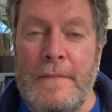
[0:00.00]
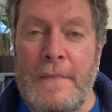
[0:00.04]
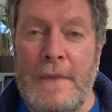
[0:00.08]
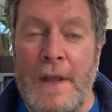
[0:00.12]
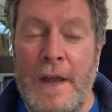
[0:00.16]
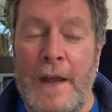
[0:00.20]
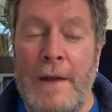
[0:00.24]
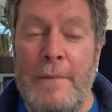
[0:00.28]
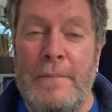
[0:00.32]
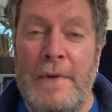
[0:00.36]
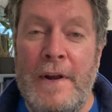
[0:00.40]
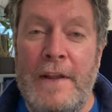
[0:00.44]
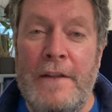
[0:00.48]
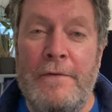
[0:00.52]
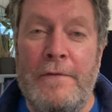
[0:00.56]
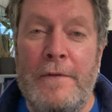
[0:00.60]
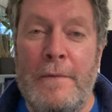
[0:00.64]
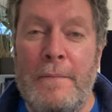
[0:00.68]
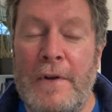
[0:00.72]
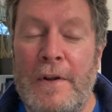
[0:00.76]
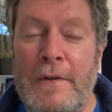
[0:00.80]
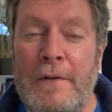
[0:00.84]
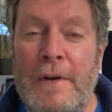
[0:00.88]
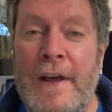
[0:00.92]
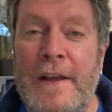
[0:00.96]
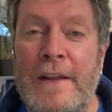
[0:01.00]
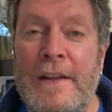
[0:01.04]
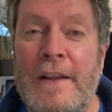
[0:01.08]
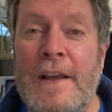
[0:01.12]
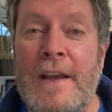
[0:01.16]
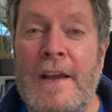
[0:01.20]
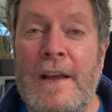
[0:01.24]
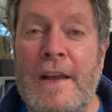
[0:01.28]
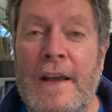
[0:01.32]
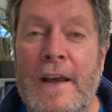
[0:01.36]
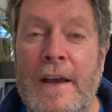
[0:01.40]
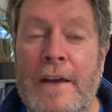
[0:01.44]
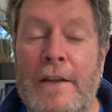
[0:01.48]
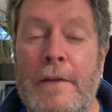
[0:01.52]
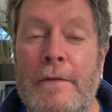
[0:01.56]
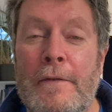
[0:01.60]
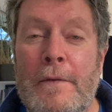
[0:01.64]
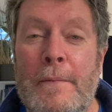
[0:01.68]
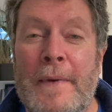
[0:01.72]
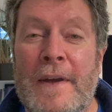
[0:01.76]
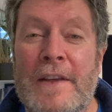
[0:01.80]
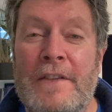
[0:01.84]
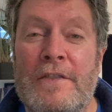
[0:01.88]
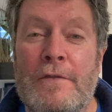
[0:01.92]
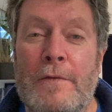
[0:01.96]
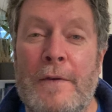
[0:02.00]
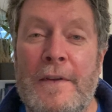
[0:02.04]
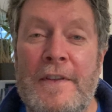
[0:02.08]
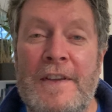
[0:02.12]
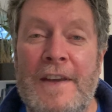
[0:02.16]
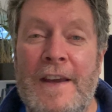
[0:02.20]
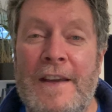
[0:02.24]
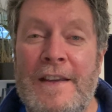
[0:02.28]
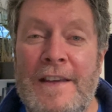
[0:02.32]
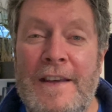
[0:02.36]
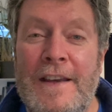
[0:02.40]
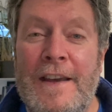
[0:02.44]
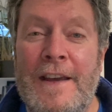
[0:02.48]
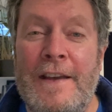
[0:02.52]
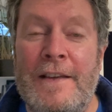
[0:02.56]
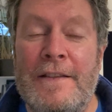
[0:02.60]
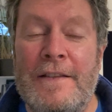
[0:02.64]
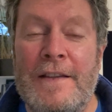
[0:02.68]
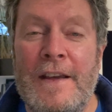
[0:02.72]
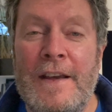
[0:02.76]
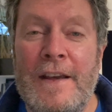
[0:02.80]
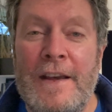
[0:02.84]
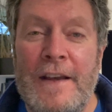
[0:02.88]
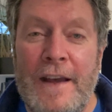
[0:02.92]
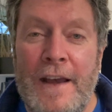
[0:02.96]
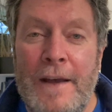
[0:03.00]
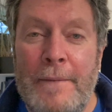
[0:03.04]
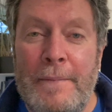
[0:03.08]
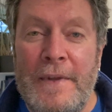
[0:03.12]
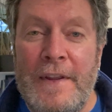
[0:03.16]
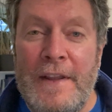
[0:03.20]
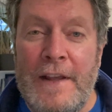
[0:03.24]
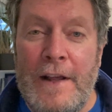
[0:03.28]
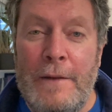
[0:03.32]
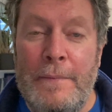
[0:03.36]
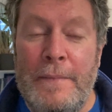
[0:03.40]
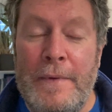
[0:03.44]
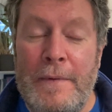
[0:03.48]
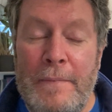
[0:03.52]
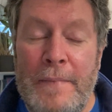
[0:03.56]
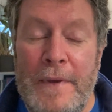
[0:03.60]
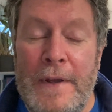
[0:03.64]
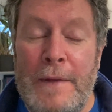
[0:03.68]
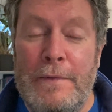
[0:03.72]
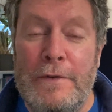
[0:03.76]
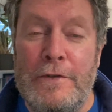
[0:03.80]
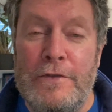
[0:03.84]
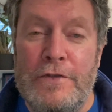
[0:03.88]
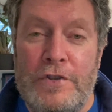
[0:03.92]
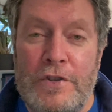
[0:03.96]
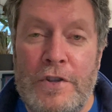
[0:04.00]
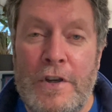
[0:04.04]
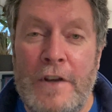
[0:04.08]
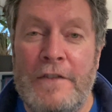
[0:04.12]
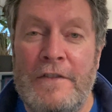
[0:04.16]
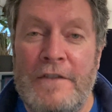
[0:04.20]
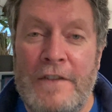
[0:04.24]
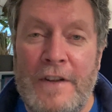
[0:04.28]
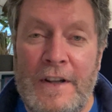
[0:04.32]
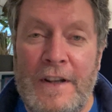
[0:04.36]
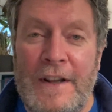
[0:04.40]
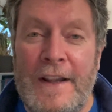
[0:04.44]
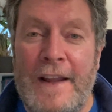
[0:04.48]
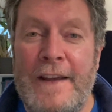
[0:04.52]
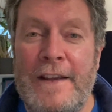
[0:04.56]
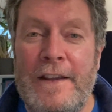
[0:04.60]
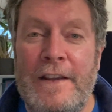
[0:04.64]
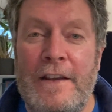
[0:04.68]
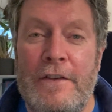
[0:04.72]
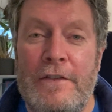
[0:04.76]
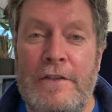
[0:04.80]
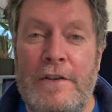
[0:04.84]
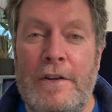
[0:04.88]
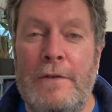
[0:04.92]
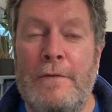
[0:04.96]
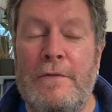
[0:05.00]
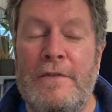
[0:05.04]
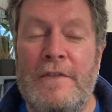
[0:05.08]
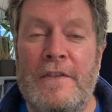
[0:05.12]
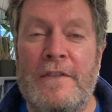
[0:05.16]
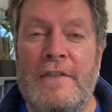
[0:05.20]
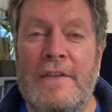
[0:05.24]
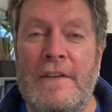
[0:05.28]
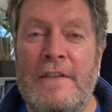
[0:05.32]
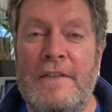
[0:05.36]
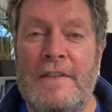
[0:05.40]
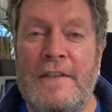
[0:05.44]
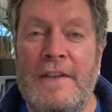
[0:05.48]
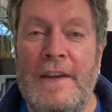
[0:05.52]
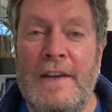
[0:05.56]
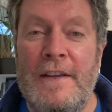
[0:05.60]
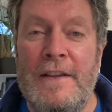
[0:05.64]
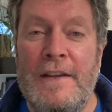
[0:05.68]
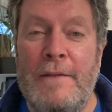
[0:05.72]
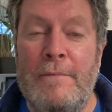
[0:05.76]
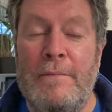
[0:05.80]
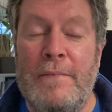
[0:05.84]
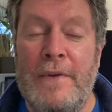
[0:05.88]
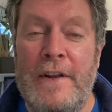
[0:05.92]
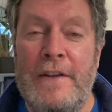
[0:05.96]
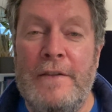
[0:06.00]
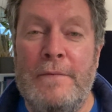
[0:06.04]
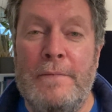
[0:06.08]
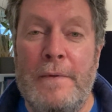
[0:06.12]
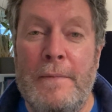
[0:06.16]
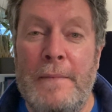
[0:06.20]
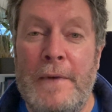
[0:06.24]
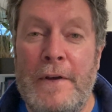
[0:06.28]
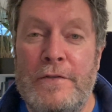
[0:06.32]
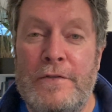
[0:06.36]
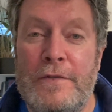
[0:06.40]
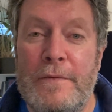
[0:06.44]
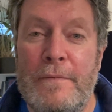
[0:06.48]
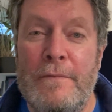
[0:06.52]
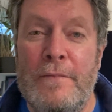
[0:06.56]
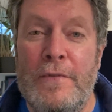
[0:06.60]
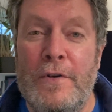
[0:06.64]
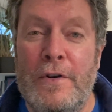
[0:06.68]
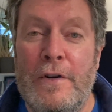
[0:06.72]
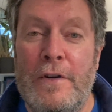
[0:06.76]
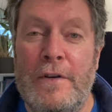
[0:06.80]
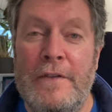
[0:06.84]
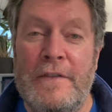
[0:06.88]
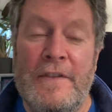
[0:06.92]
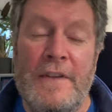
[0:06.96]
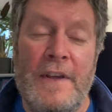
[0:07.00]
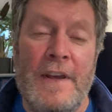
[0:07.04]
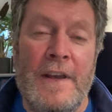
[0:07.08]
I'm Brendan from Bluelight, and over the past 28 years, I've been helping people just like you to succeed in police promotion boards,